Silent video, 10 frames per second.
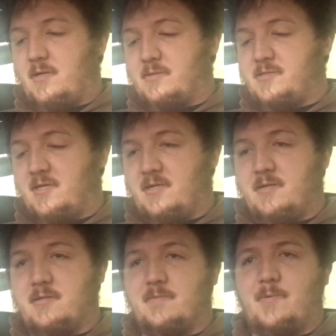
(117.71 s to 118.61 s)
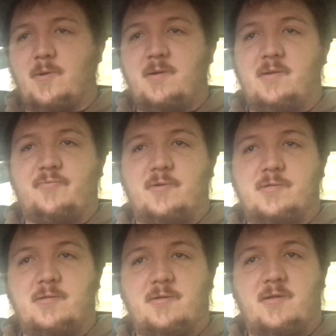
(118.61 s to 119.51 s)
I'll check it in the morning. If they're
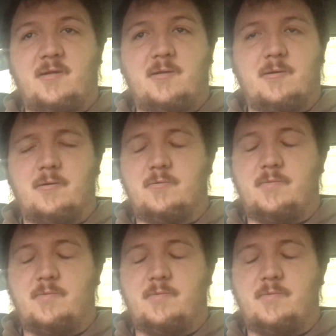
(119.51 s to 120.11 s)
still not here